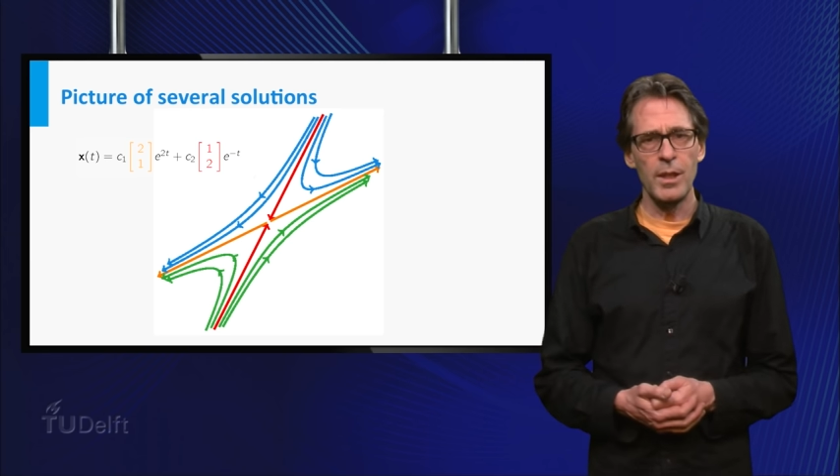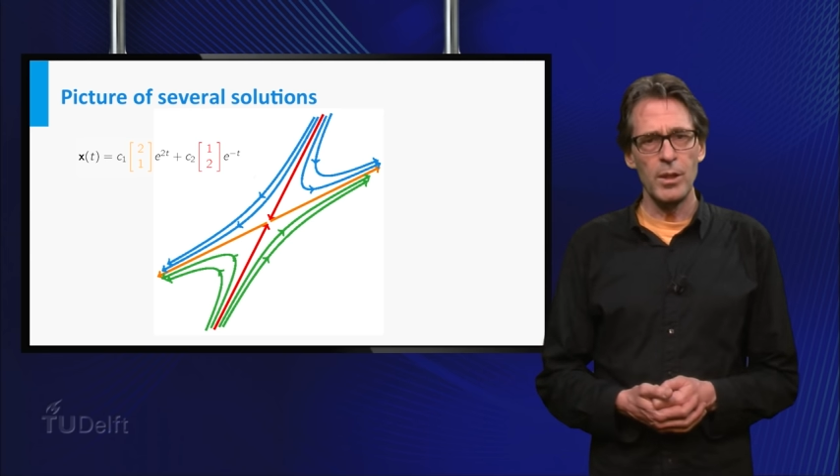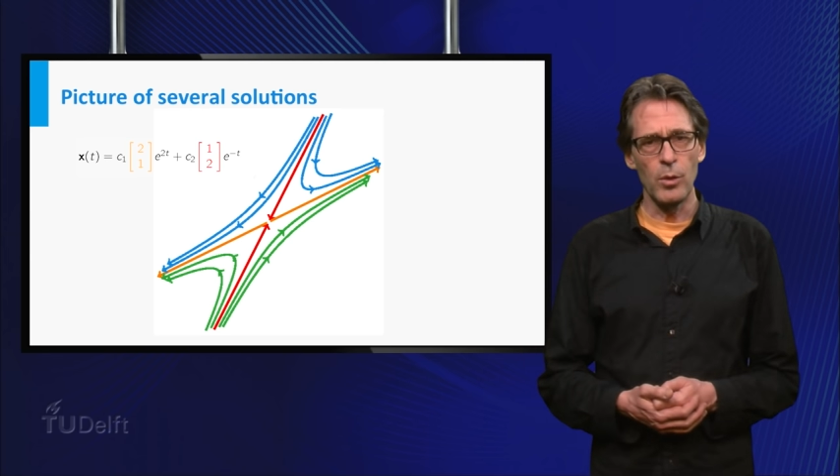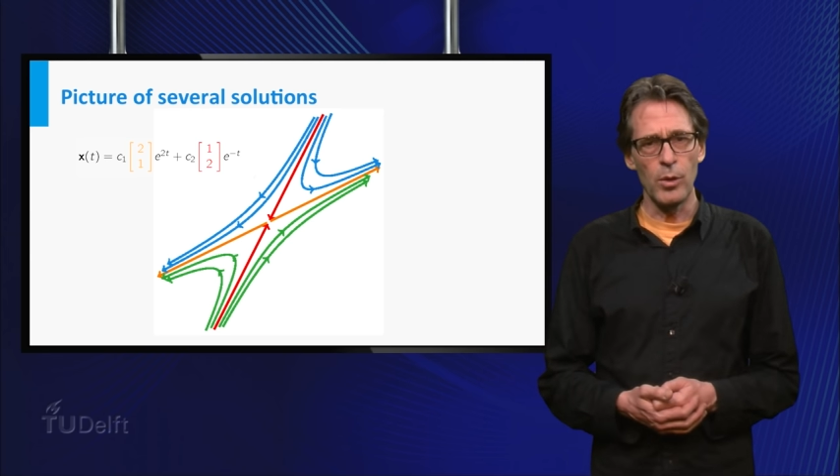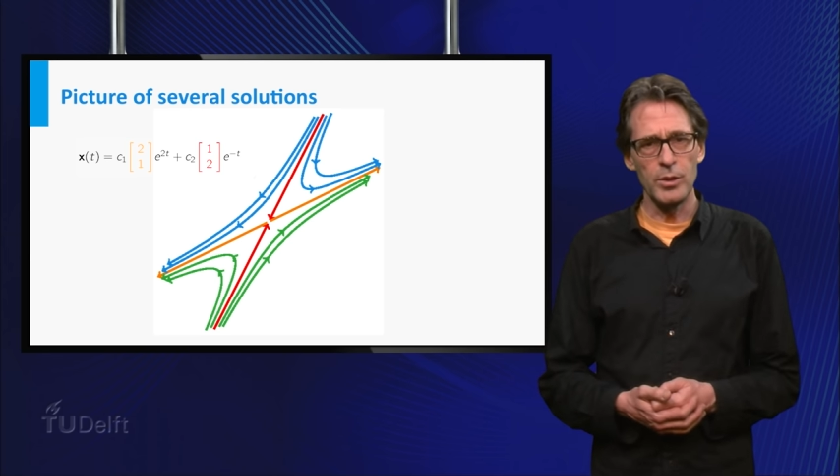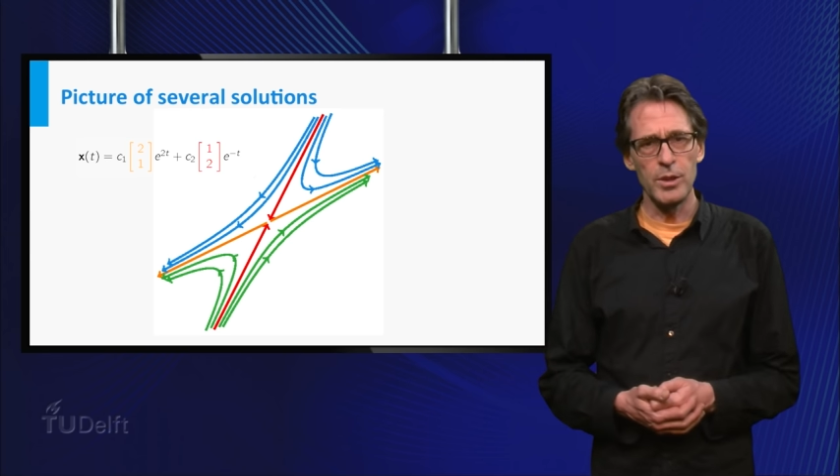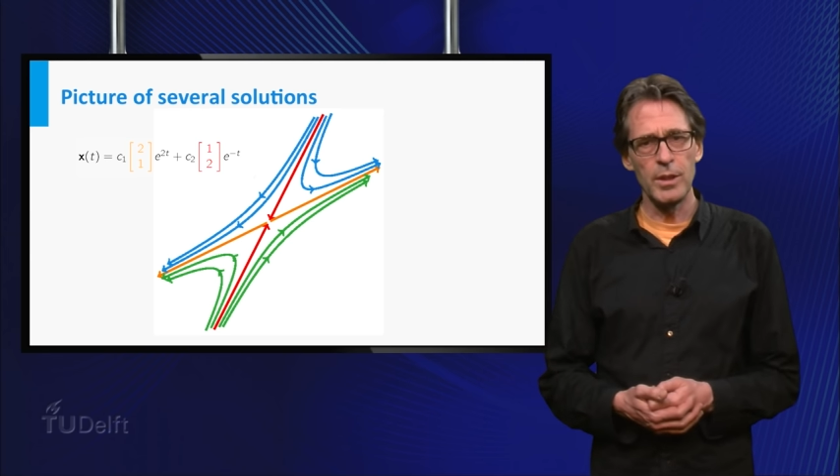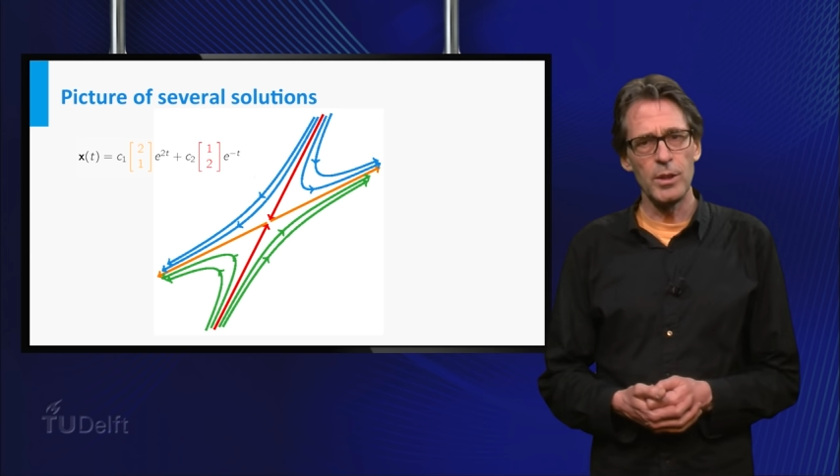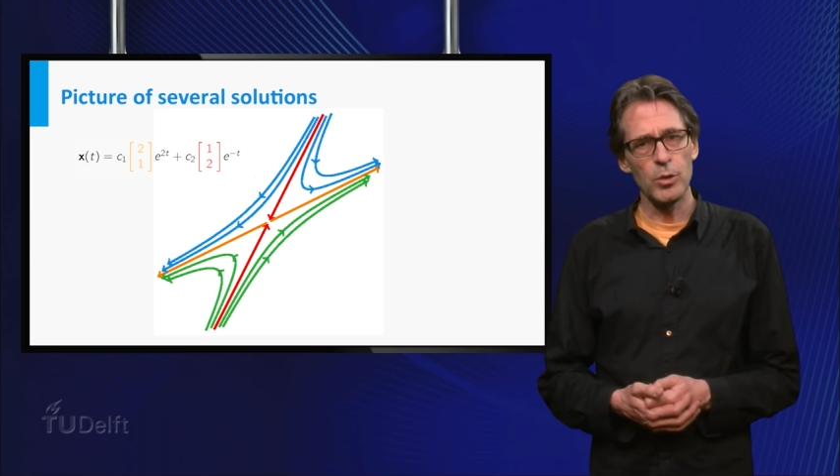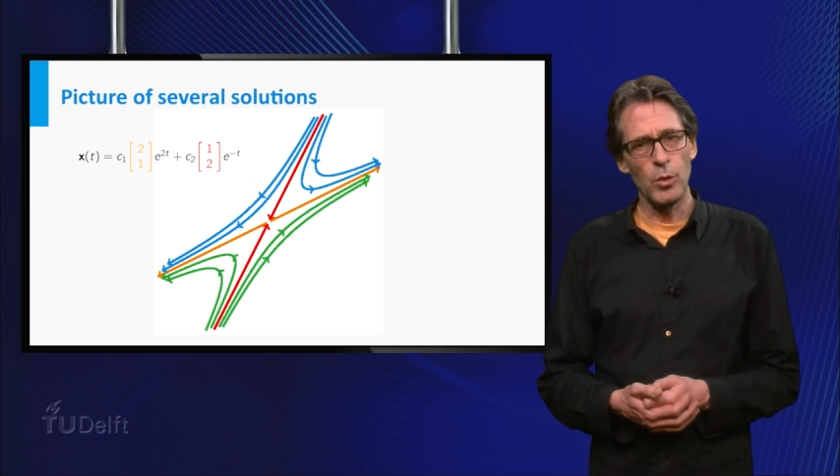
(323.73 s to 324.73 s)
the
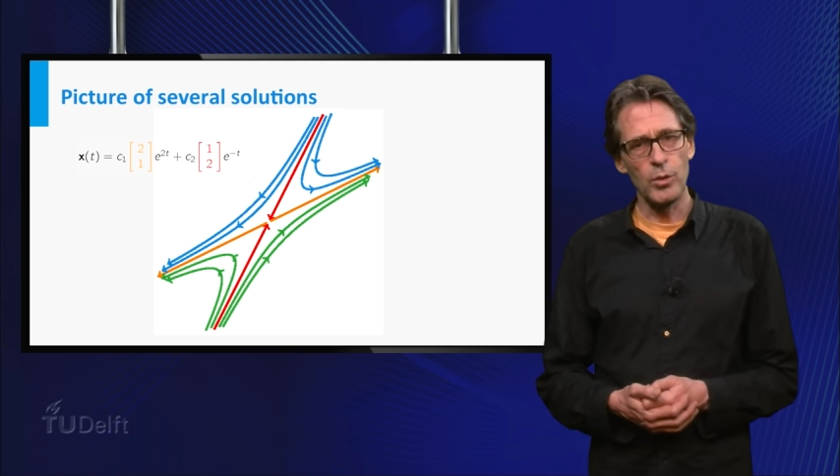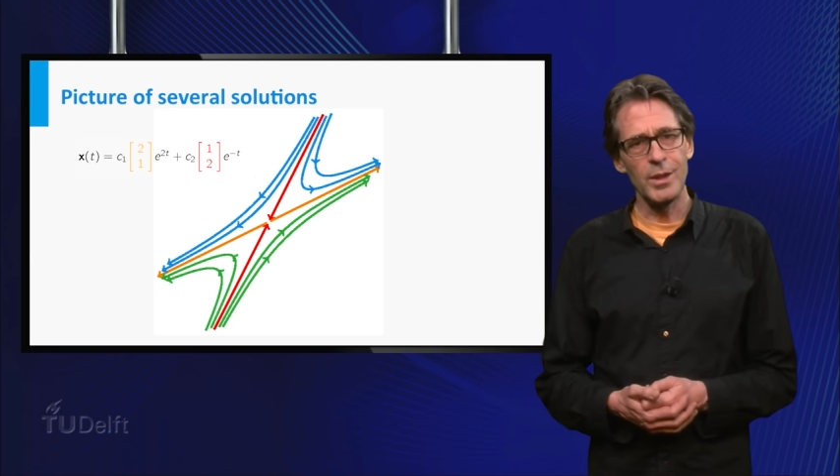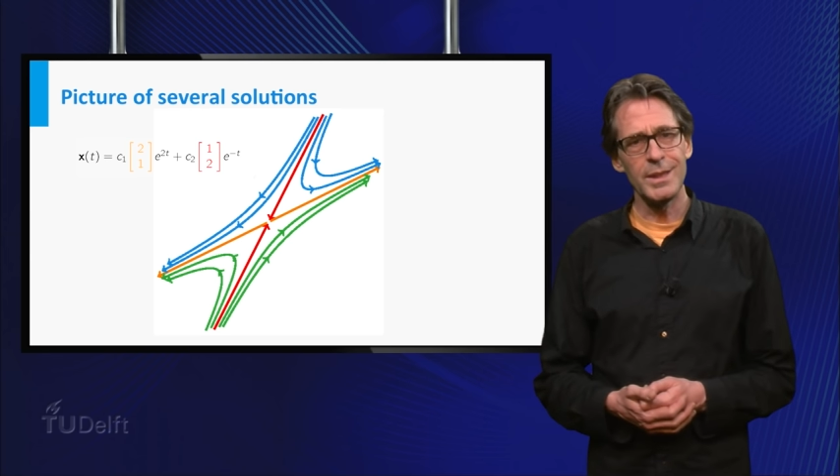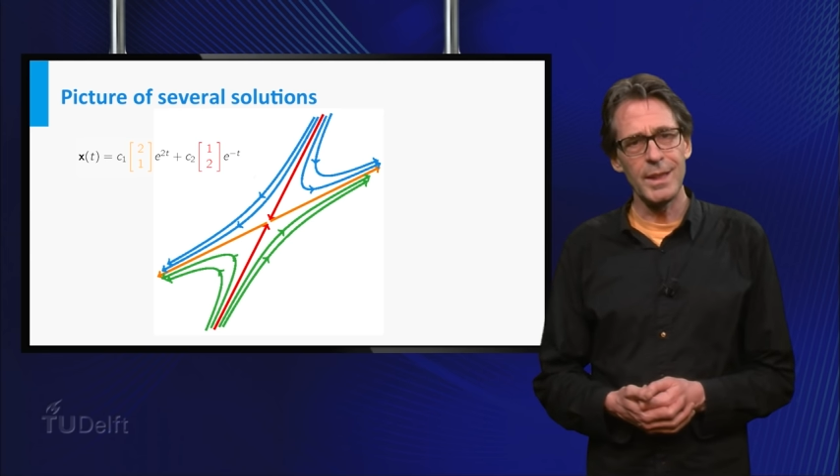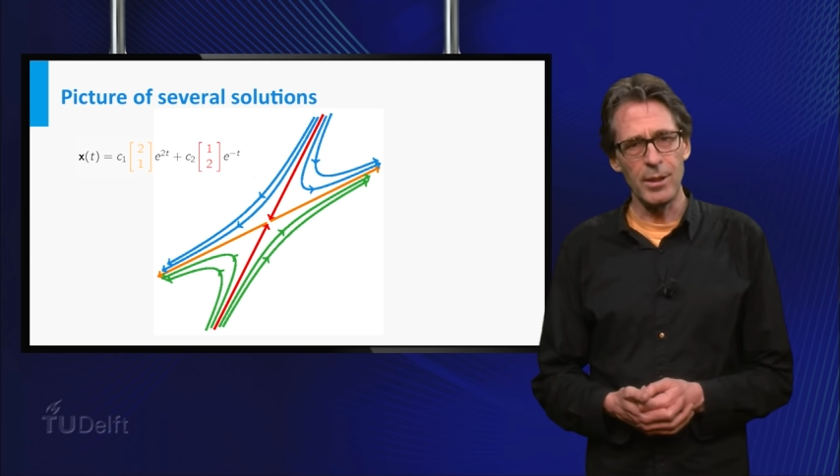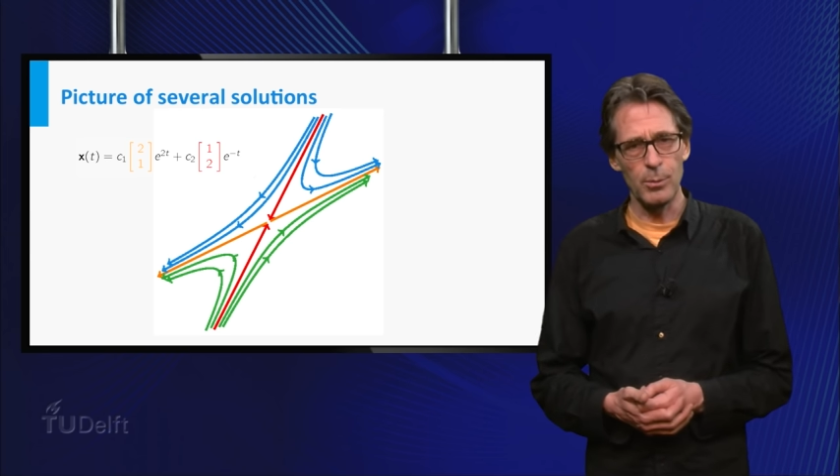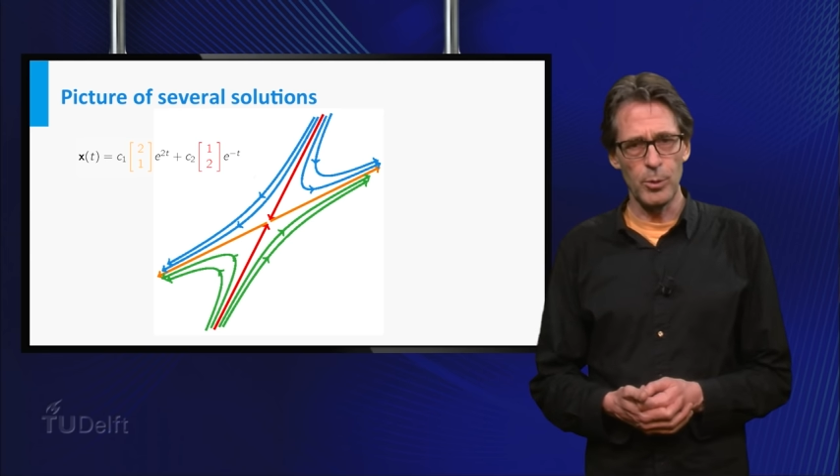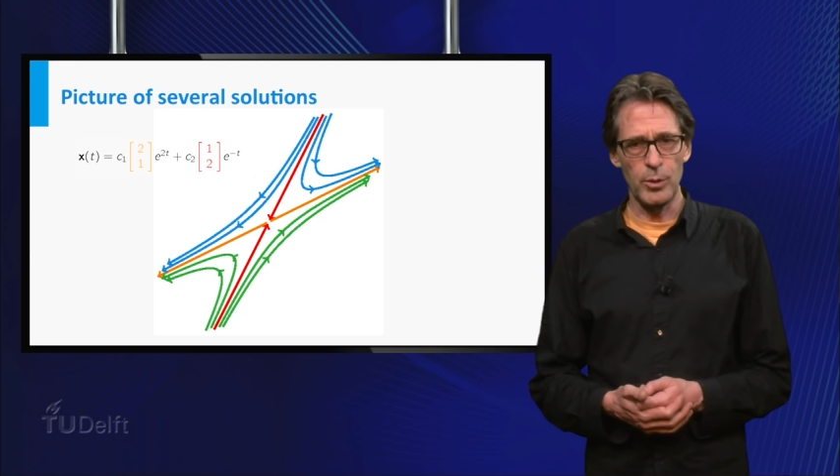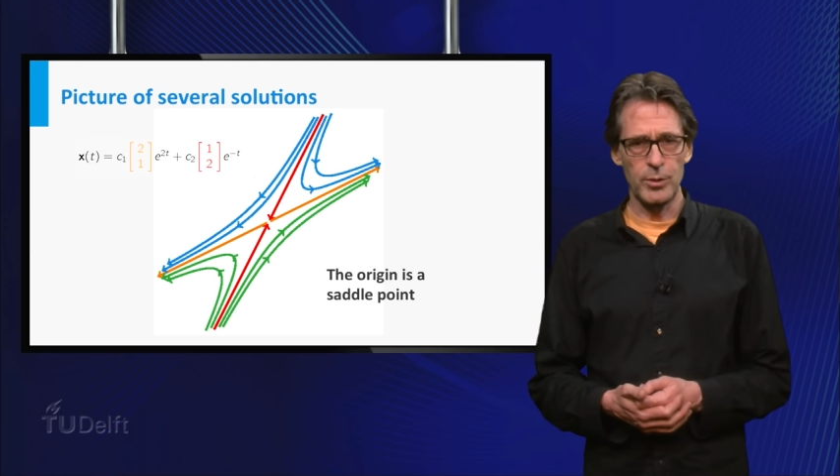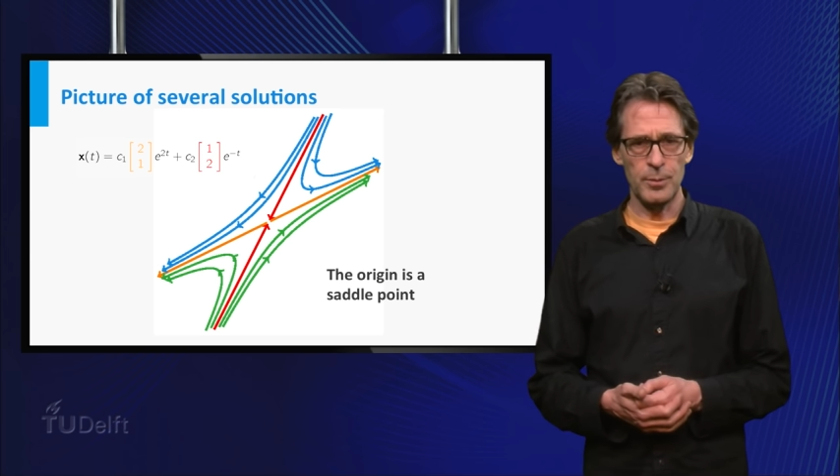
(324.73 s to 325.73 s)
origin is called a saddle
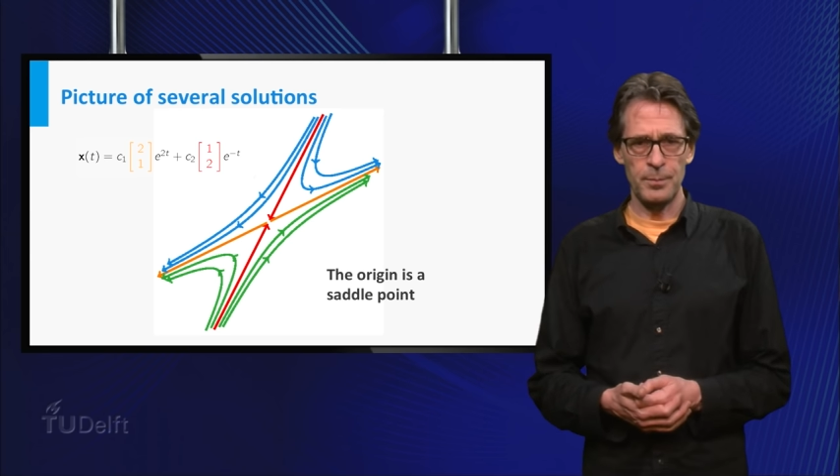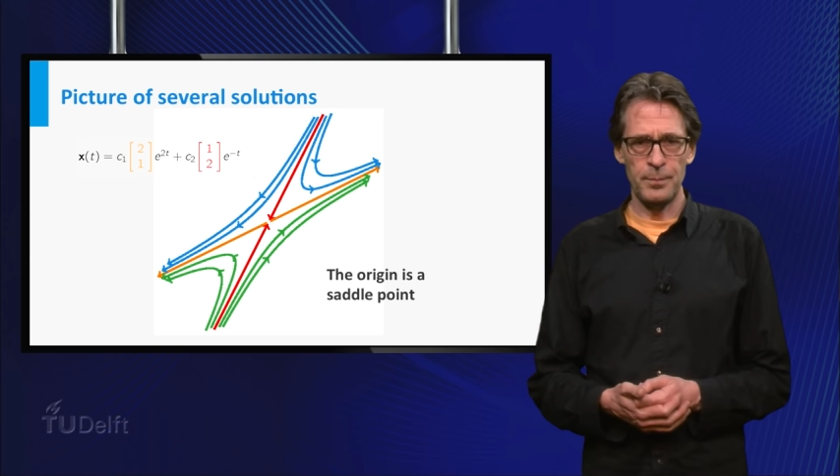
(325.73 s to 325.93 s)
point.